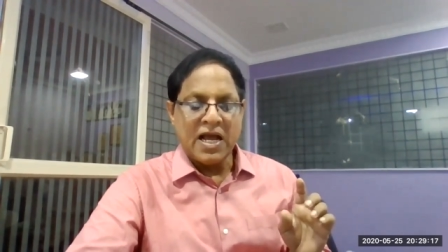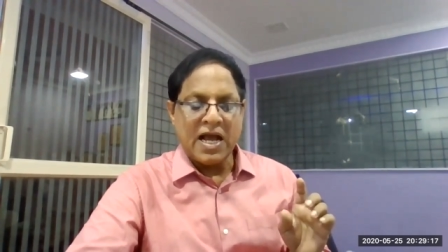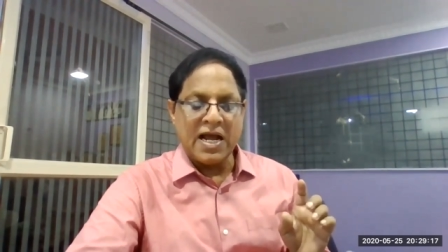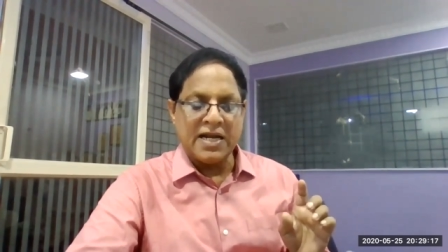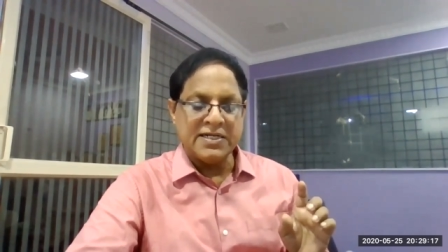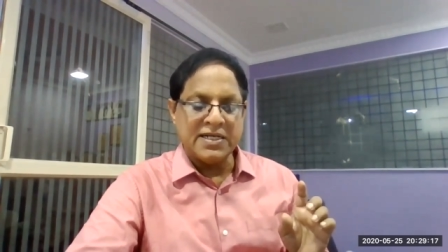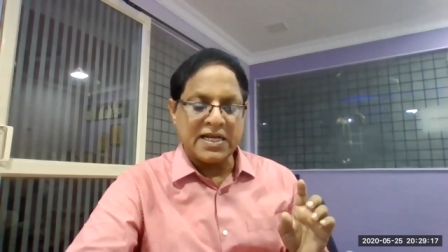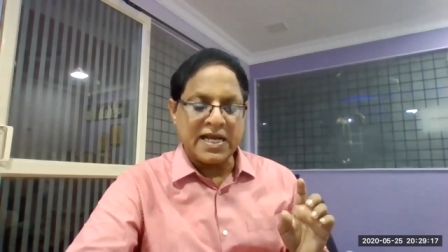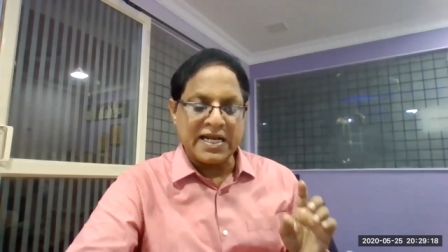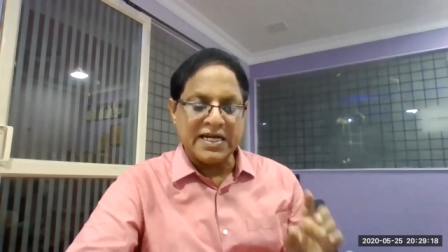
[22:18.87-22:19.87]

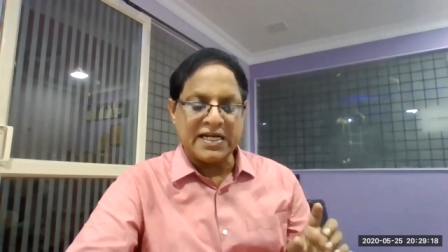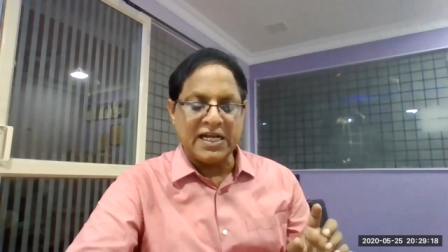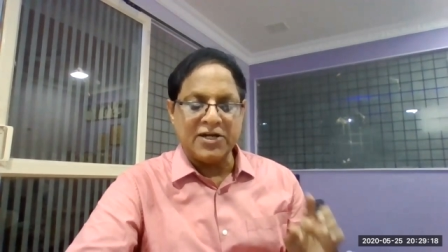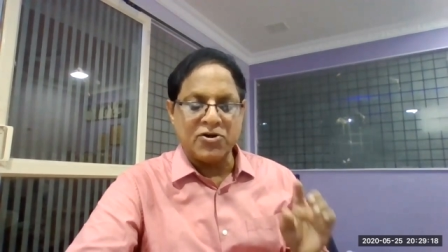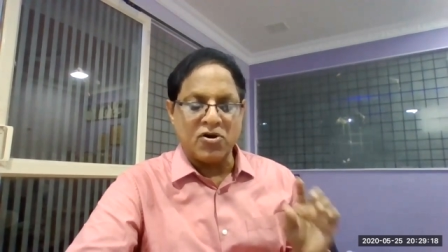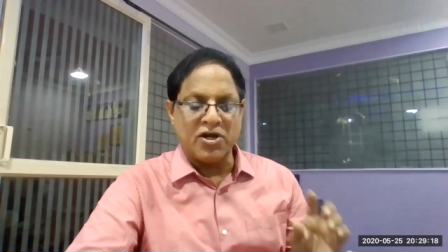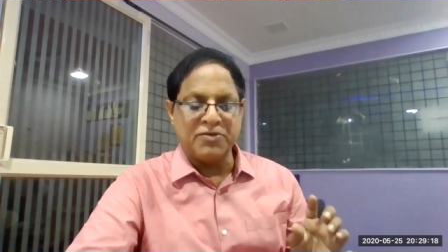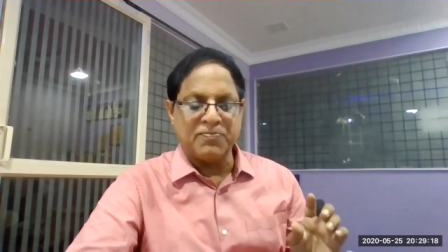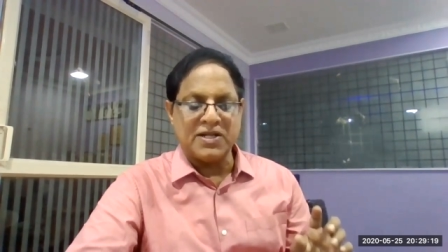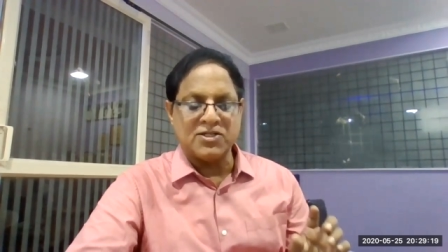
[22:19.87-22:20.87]
and currently
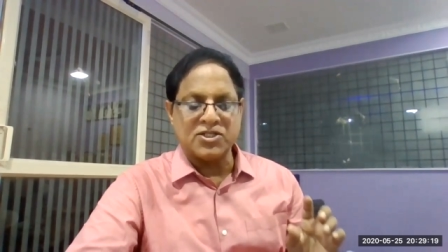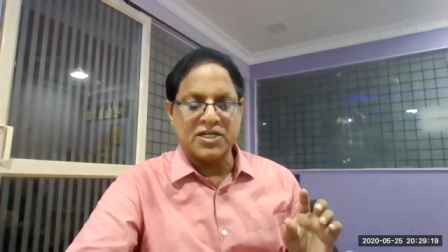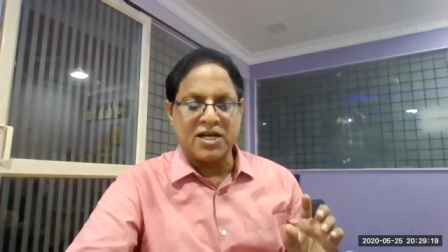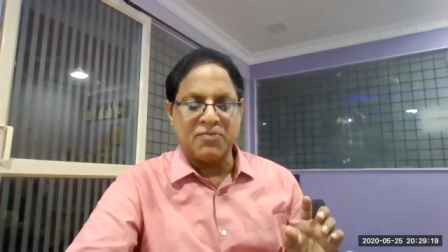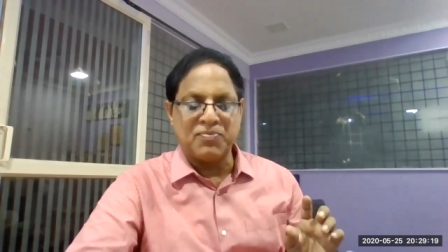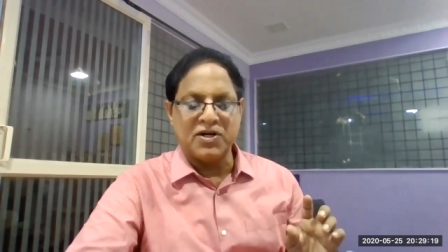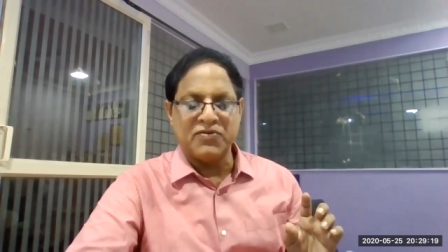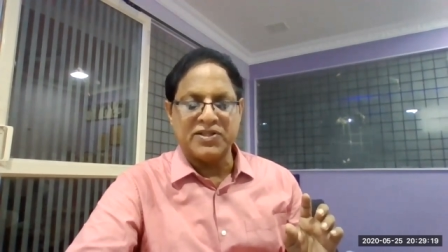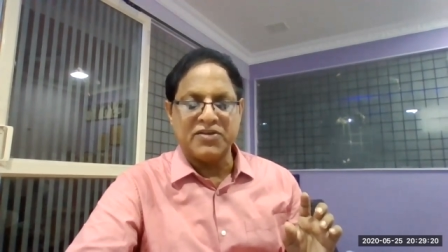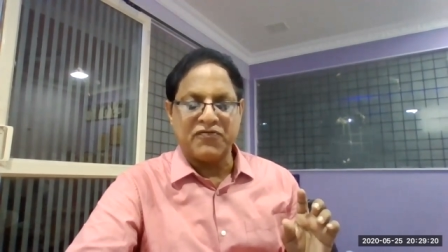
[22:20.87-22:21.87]
drawing pension coupled
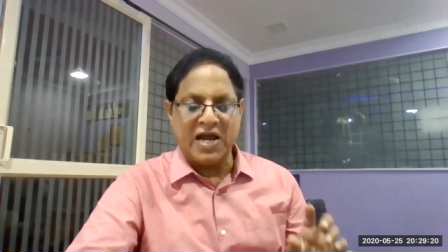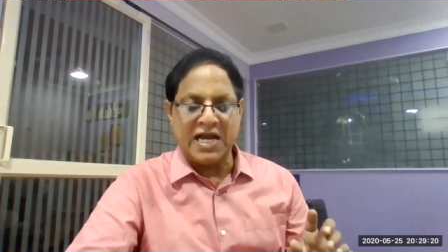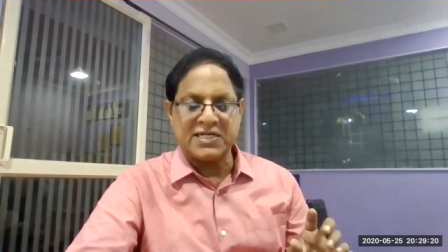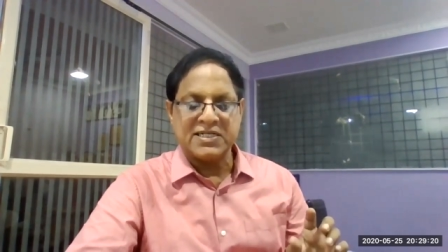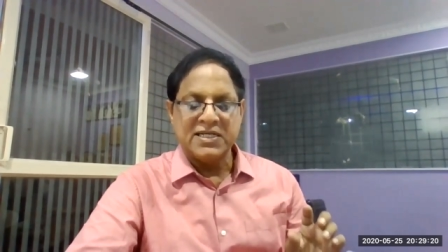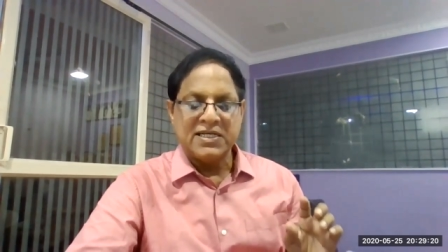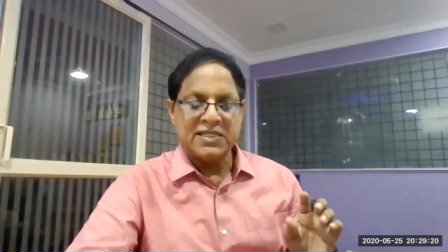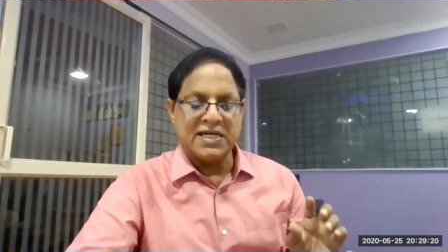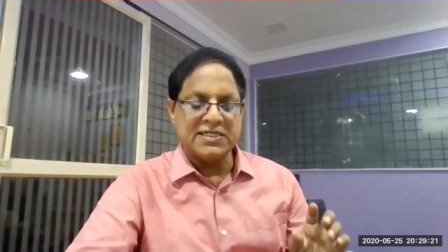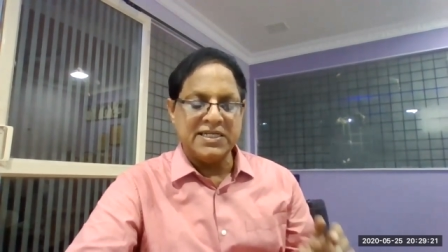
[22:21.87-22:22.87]
with the fact
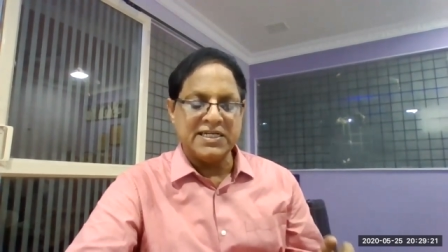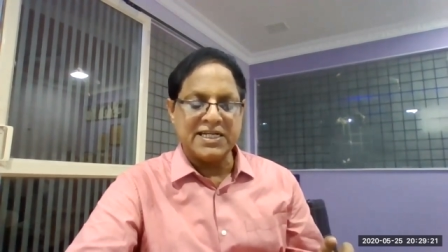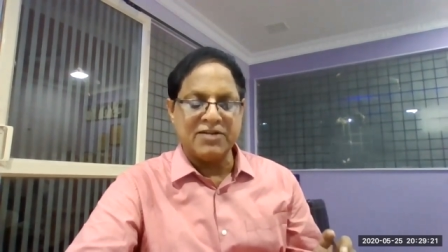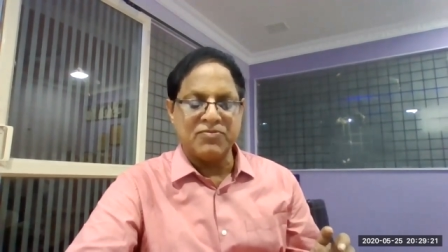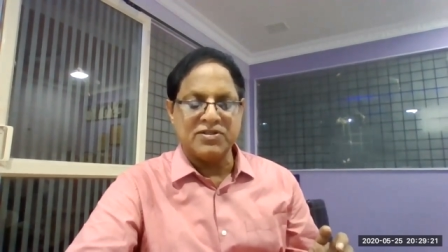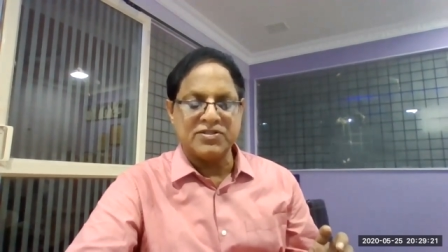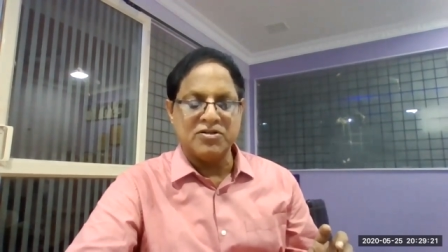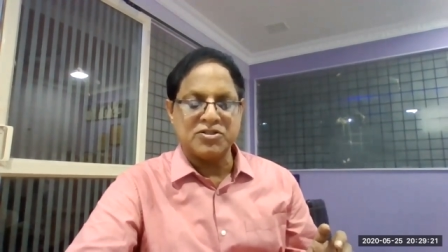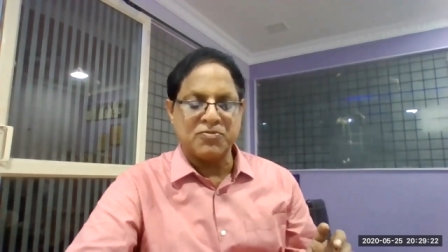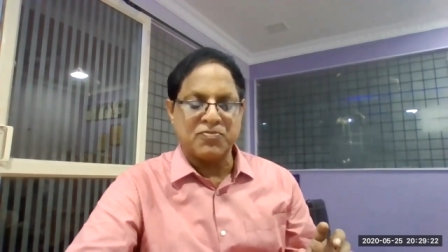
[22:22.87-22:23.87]
that the interim
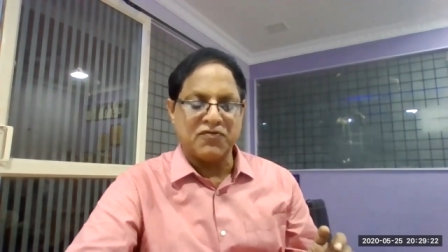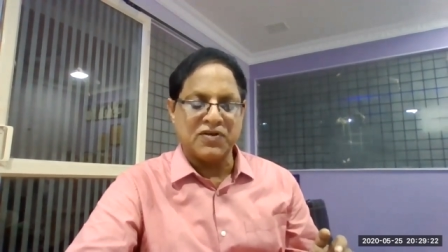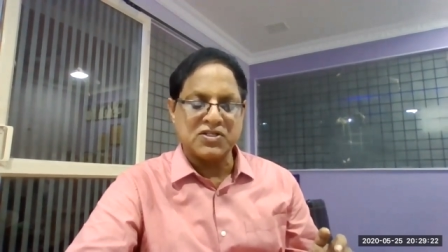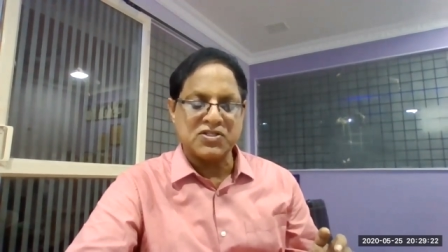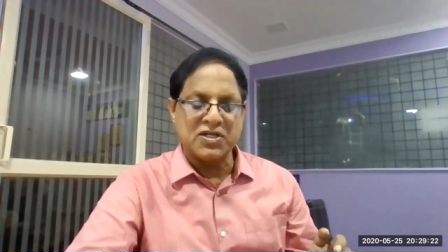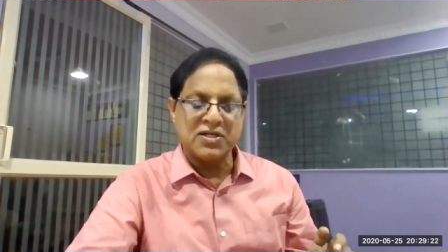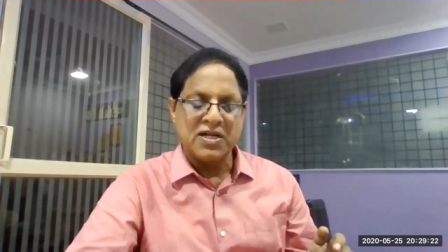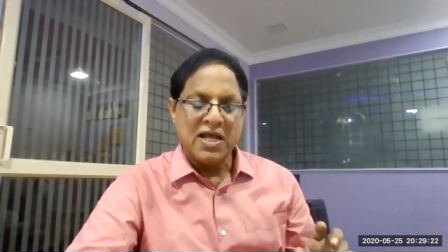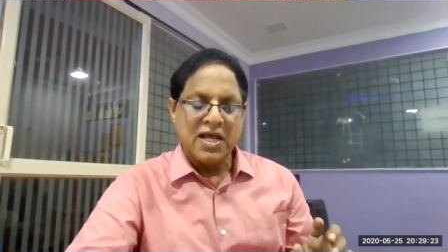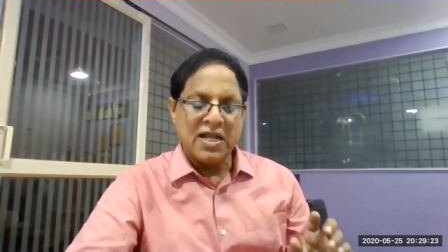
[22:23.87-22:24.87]
resolution professional
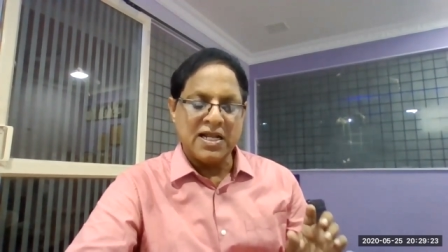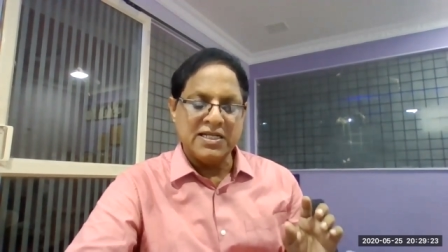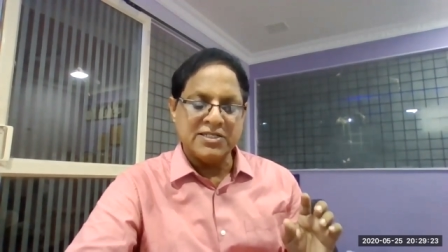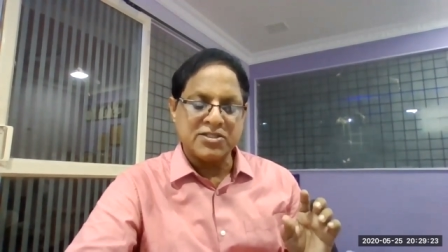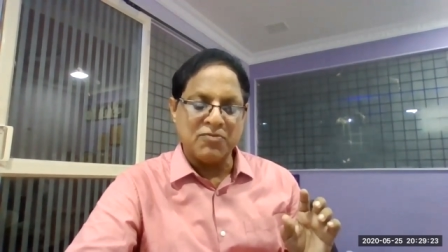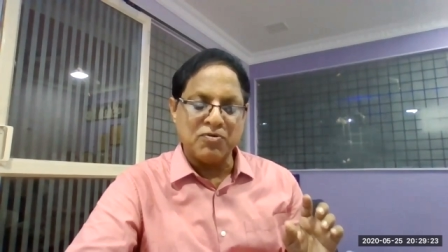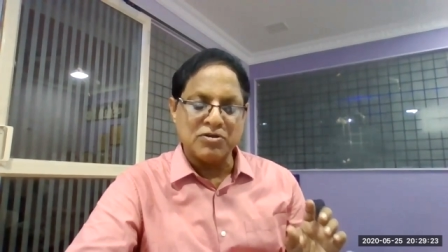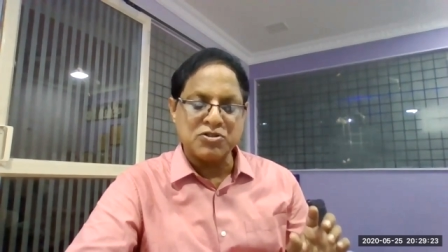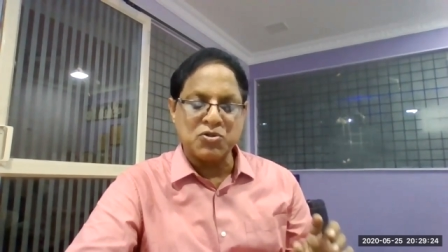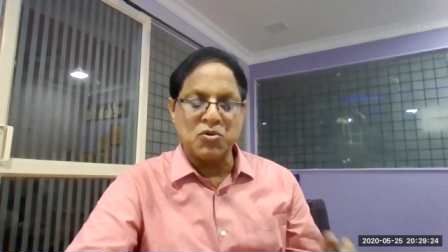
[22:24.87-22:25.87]
Lally is
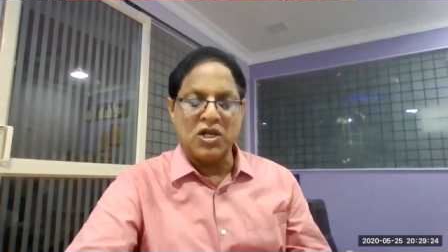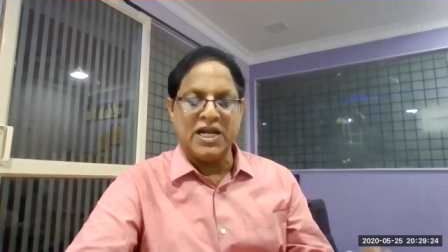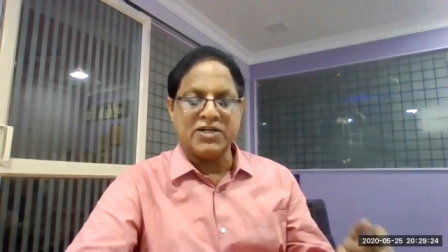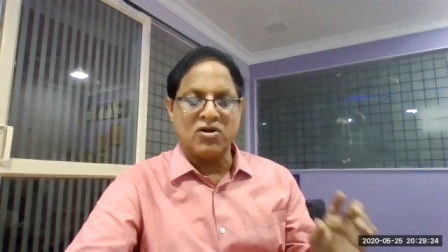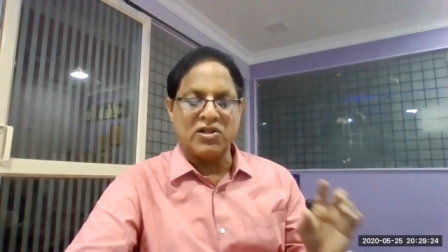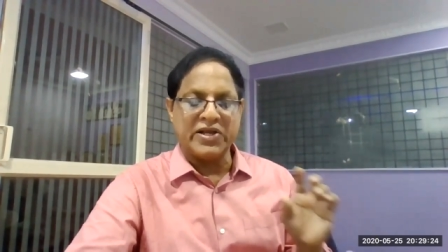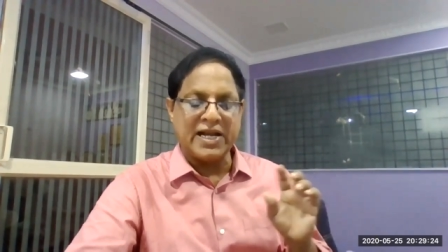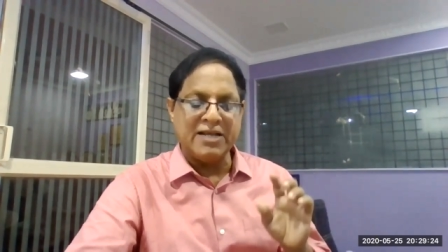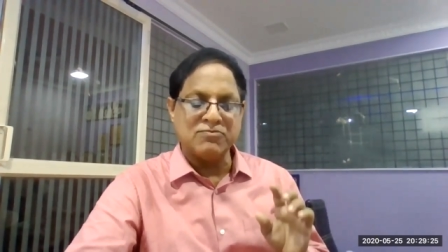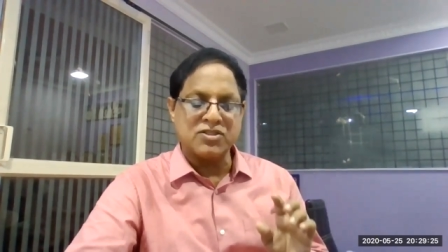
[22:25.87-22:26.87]
supposed to collate all the
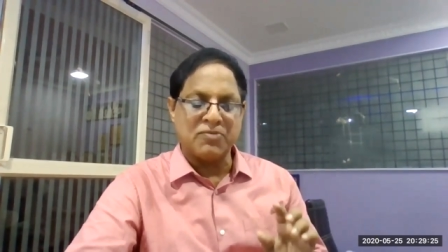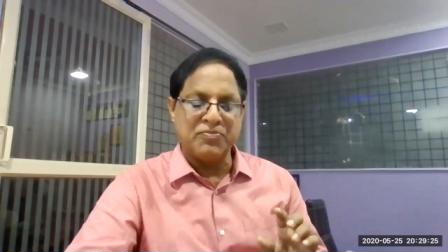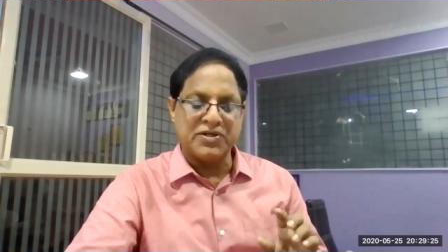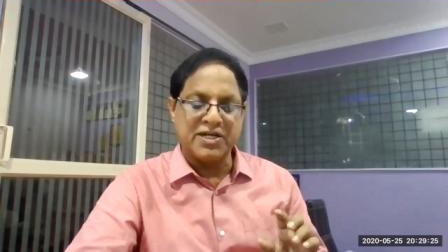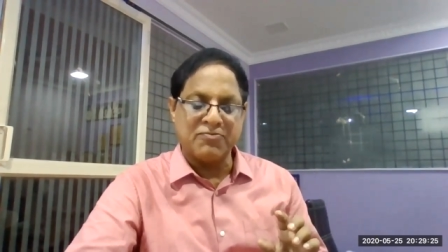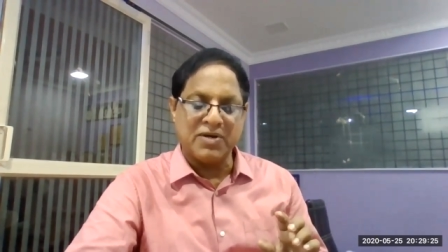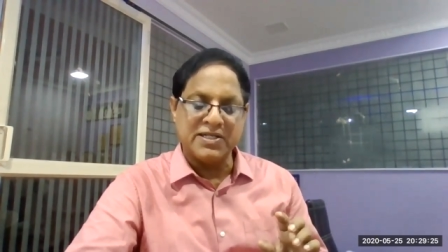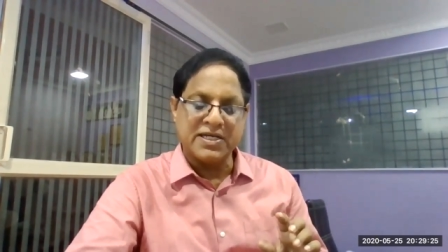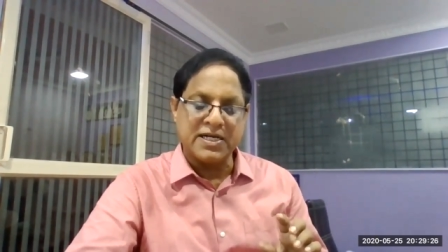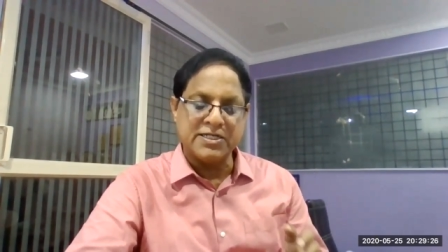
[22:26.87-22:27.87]
claims submitted
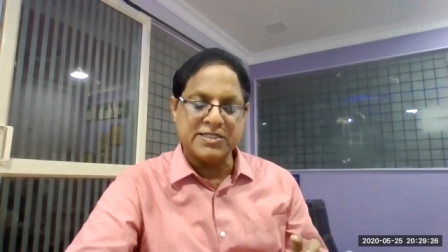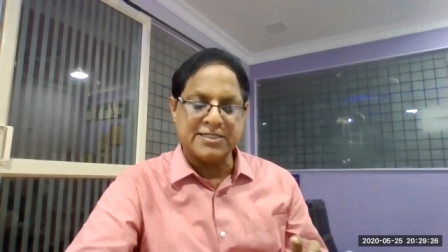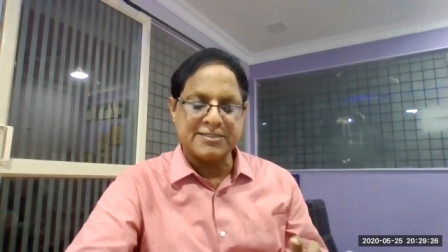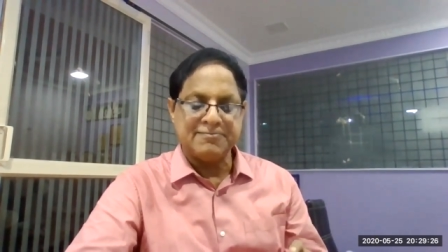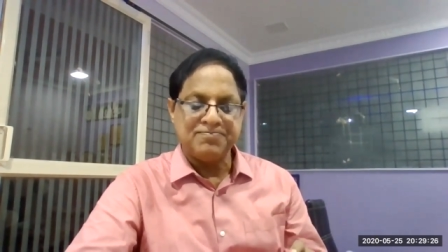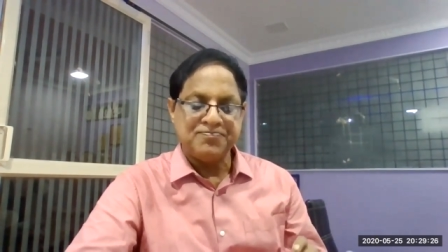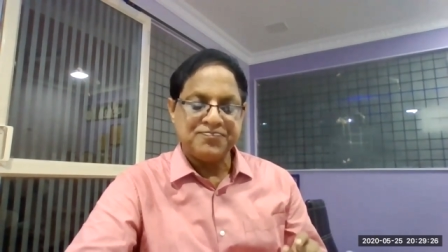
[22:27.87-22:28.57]
by the creditors.